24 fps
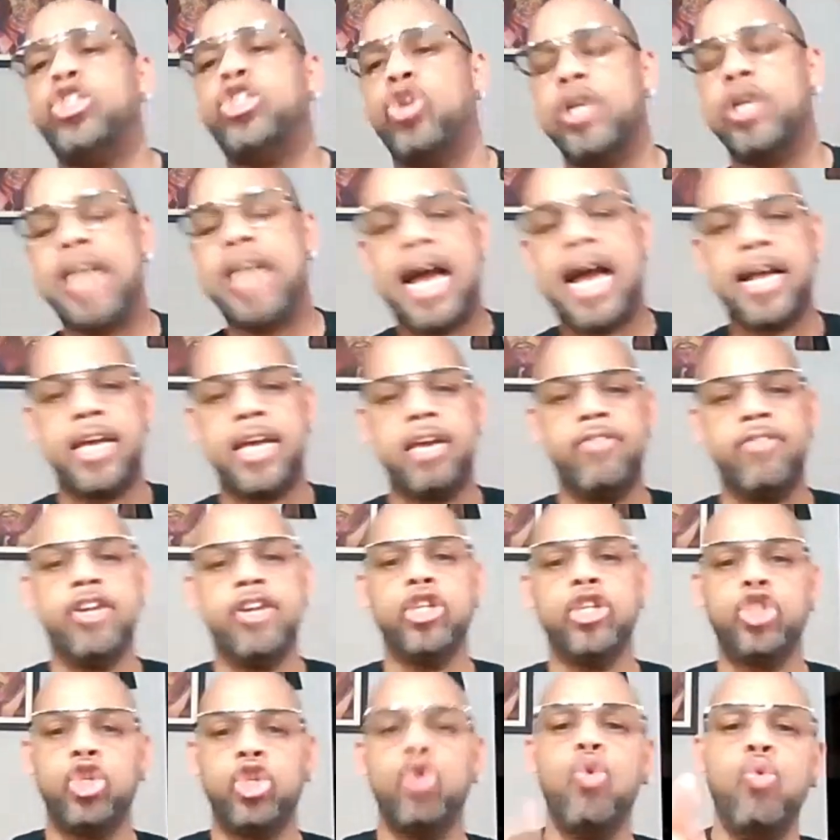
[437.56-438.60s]
sure not giving
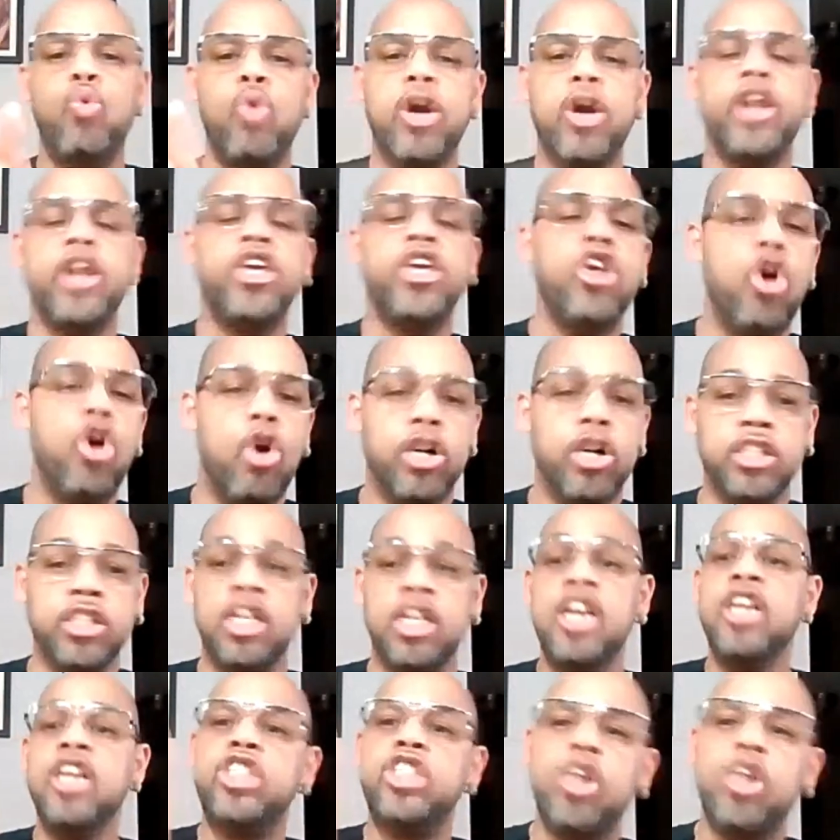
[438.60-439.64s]
it to one of yours.
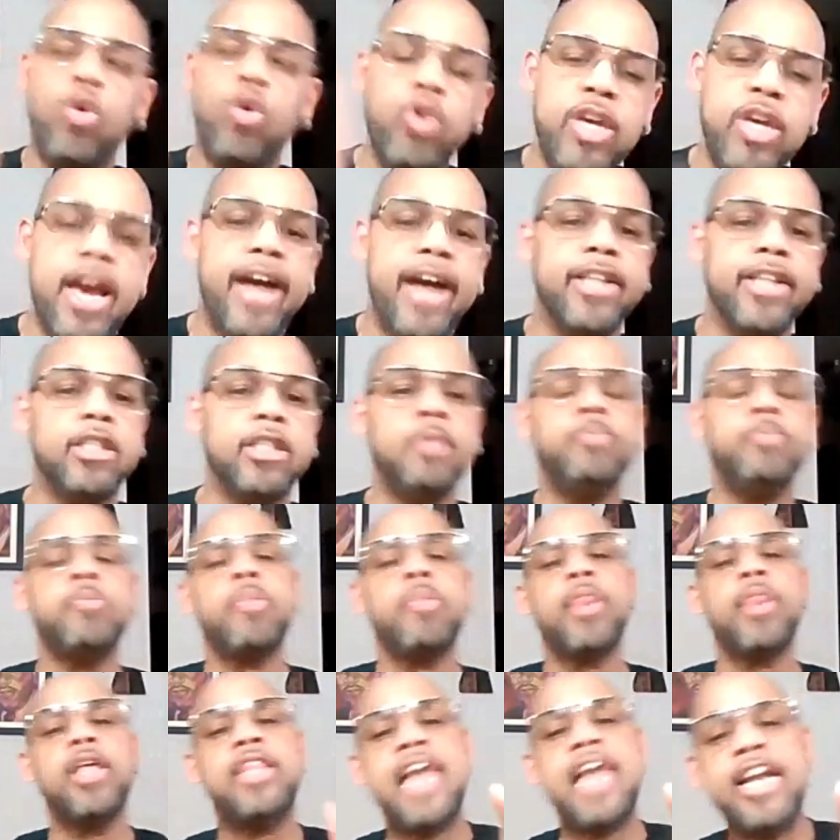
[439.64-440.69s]
So yes,
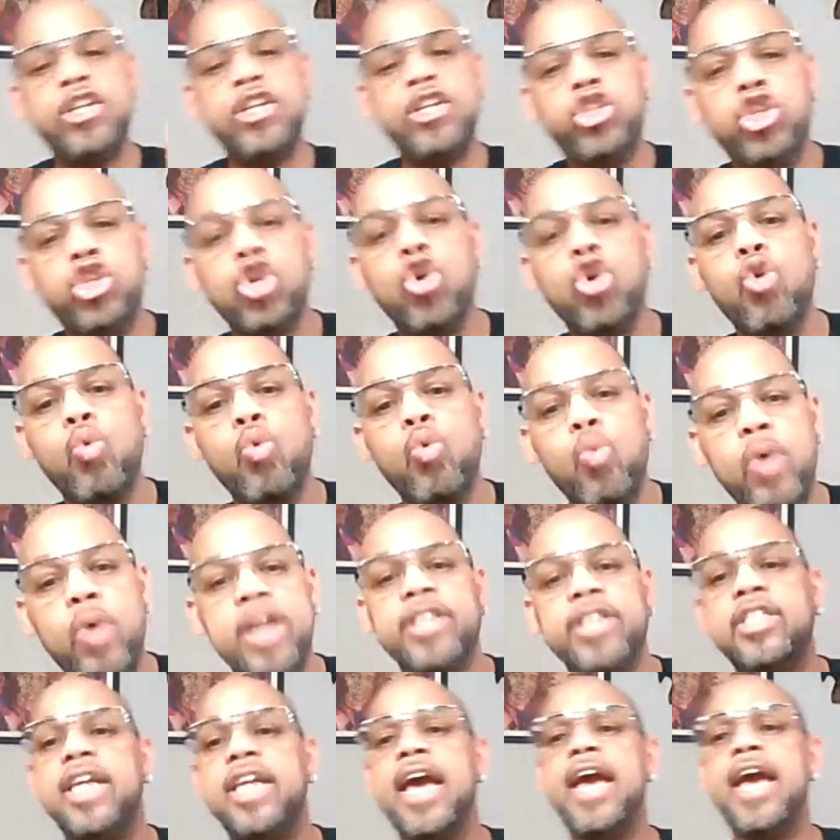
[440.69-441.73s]
that dude
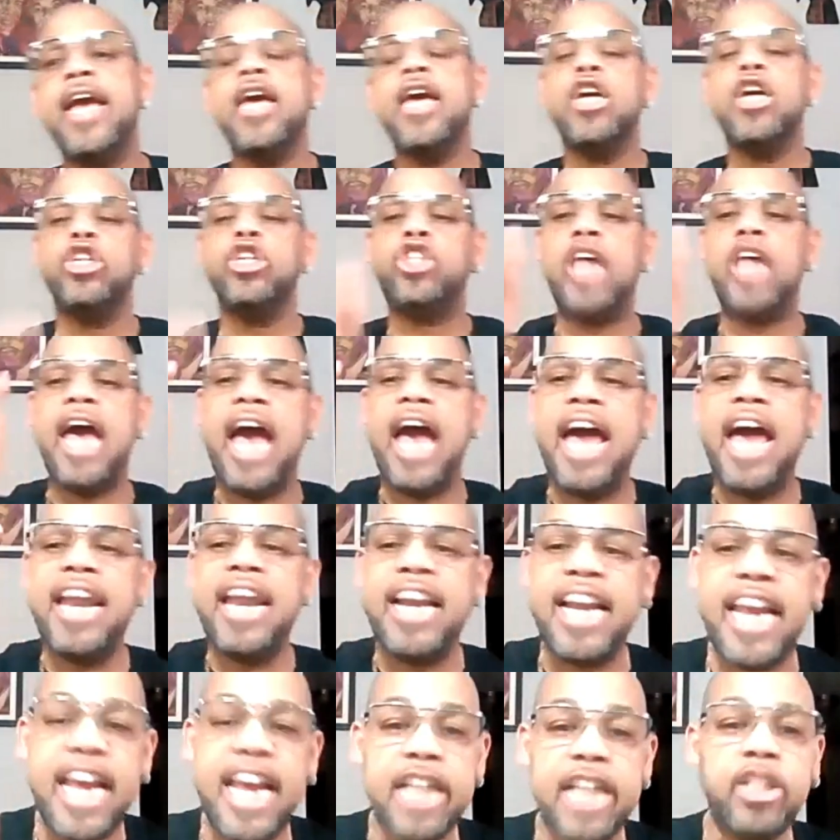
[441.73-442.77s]
Wednesday to had an
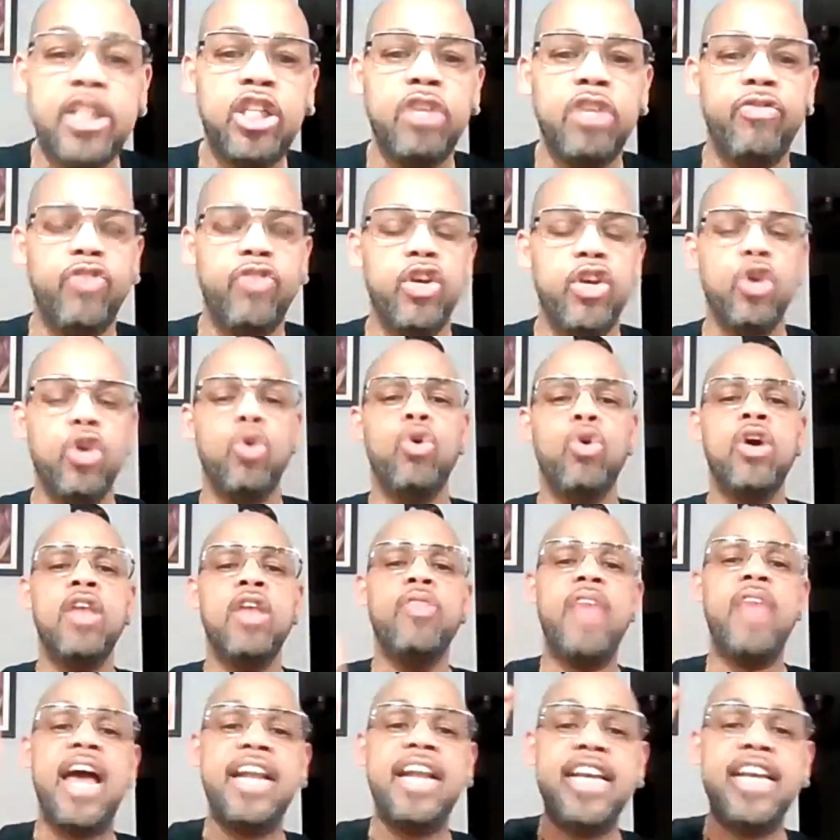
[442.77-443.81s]
interview
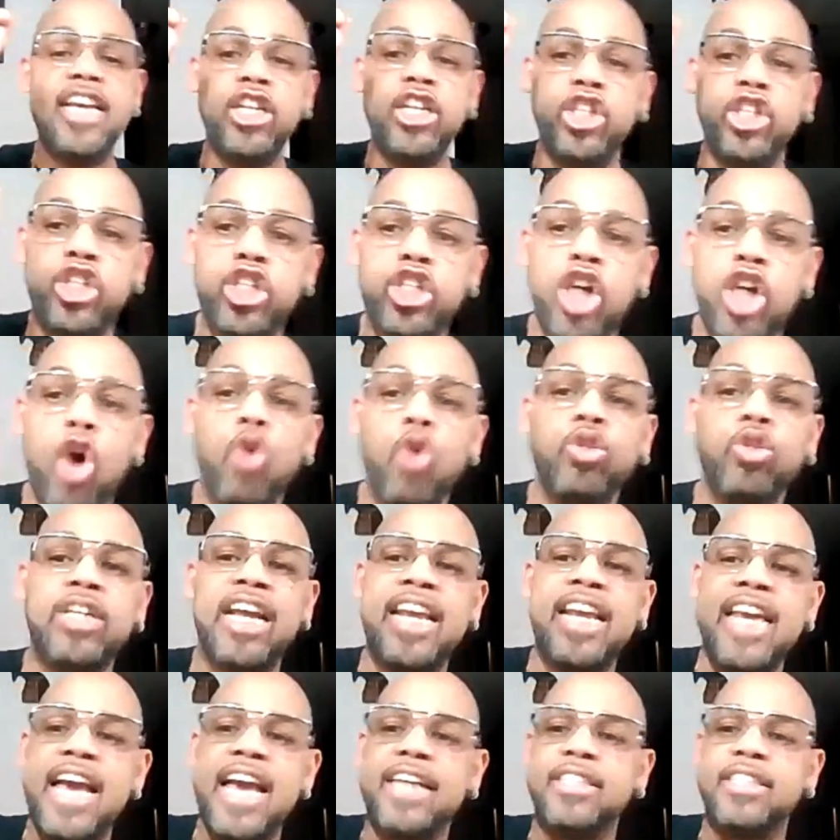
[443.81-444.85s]
that it shows that
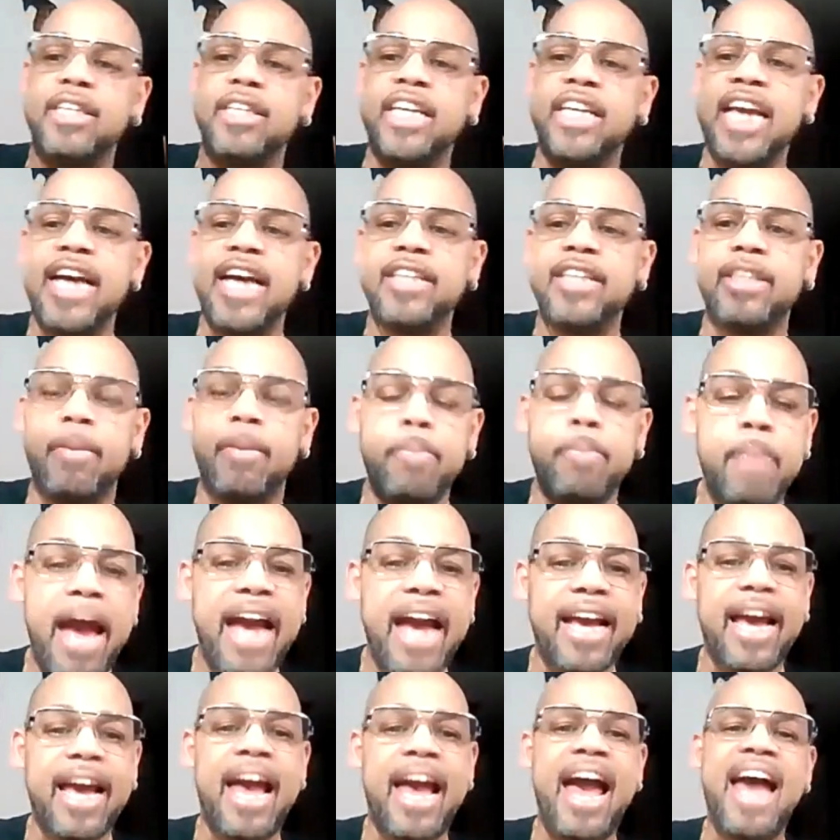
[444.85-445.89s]
he has the
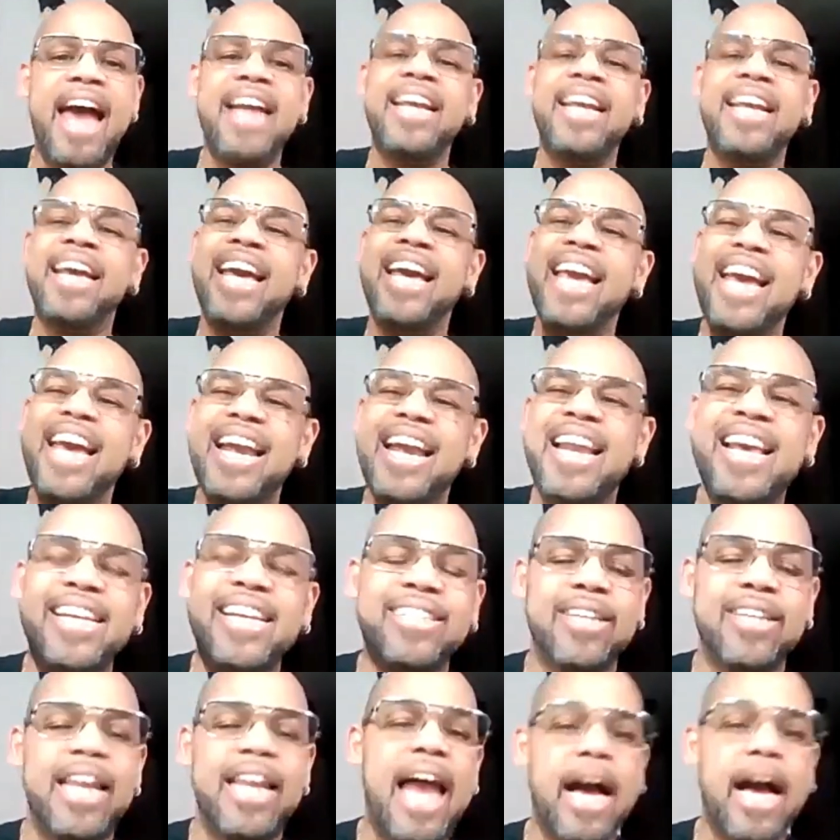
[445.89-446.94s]
MAGA hat in
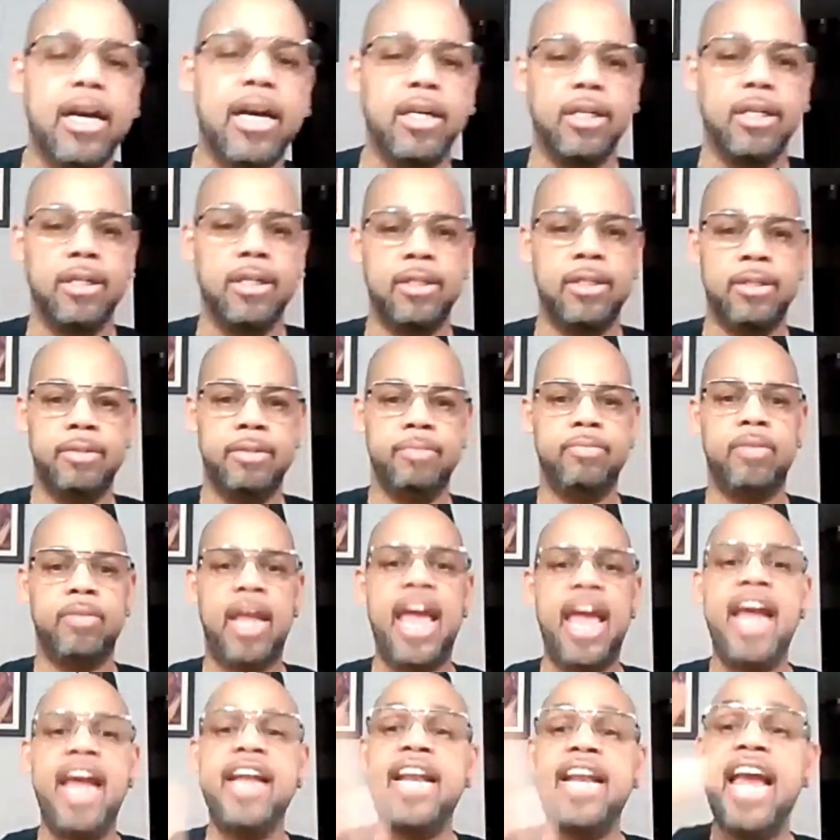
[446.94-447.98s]
his locker,
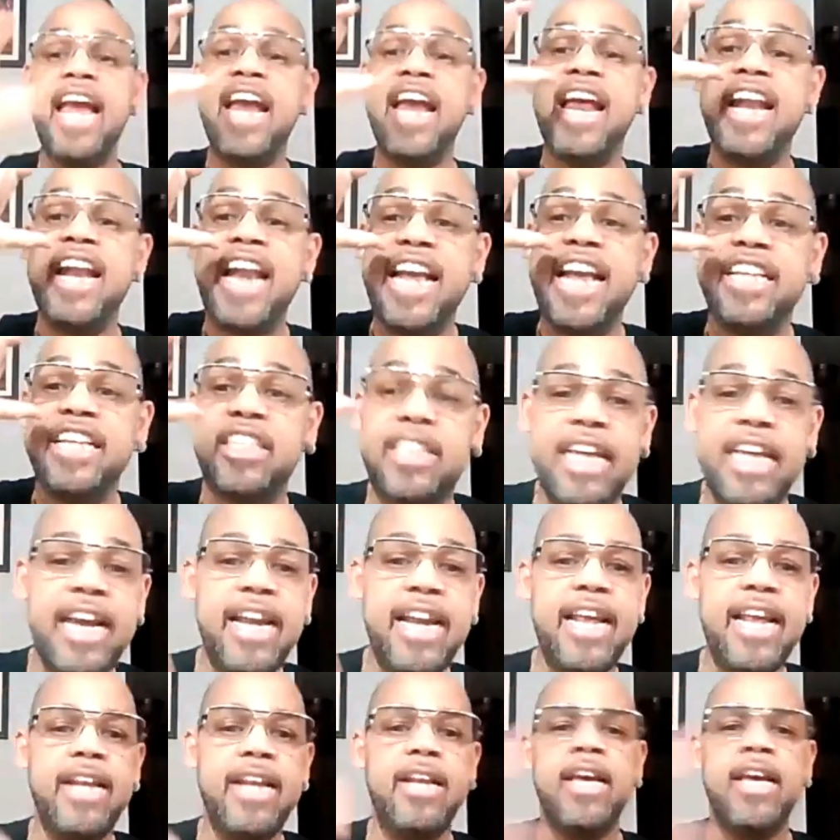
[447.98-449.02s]
and they
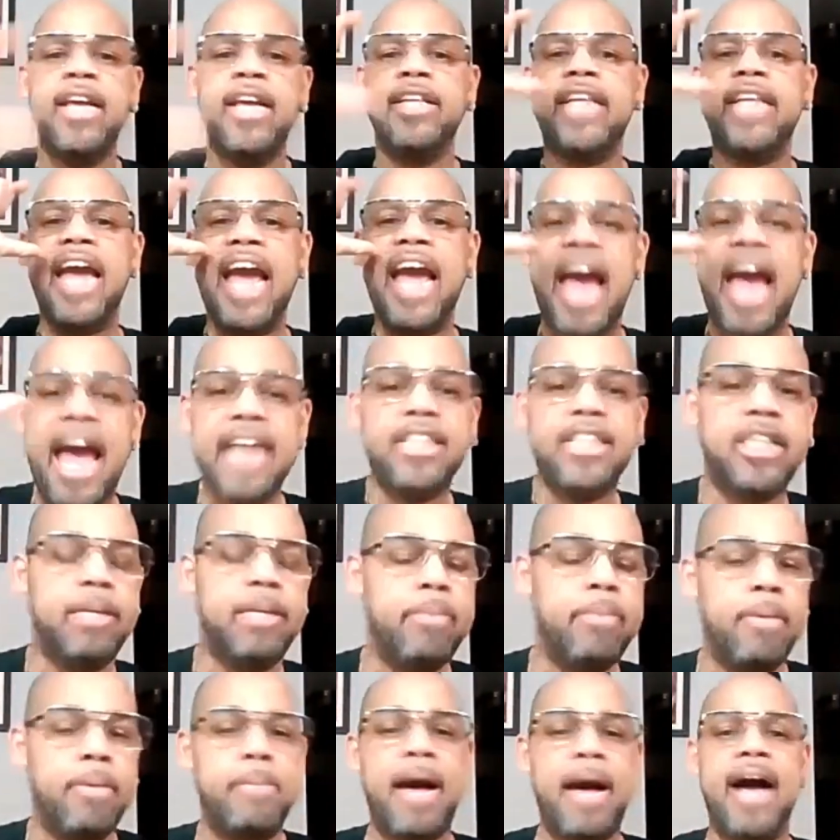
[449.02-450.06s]
seen it. They asked
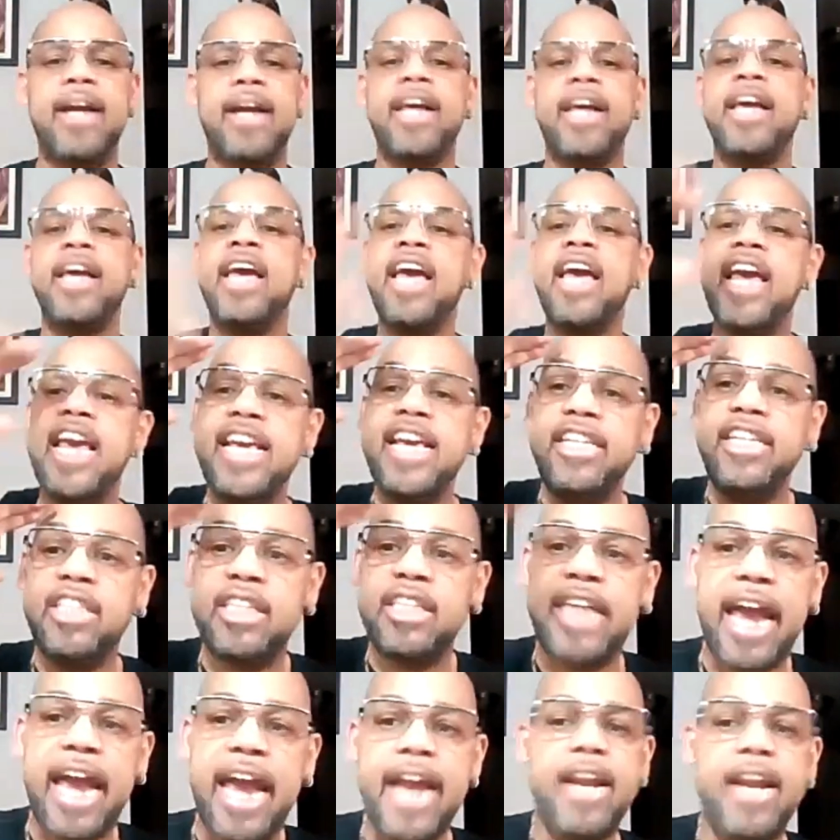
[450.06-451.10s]
him about it. He
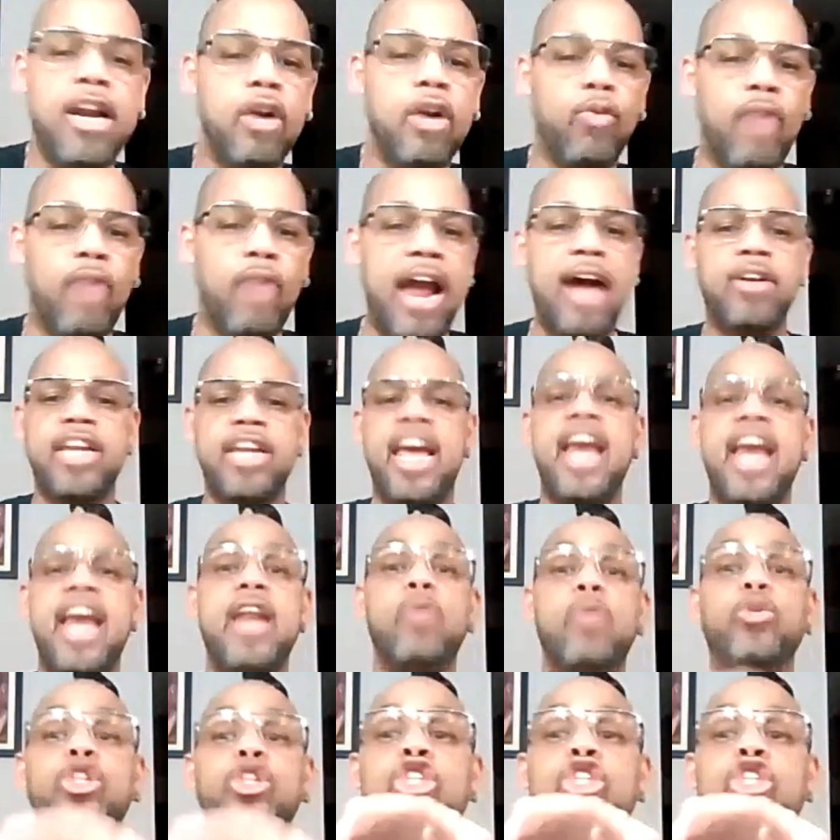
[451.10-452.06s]
skated around it, and it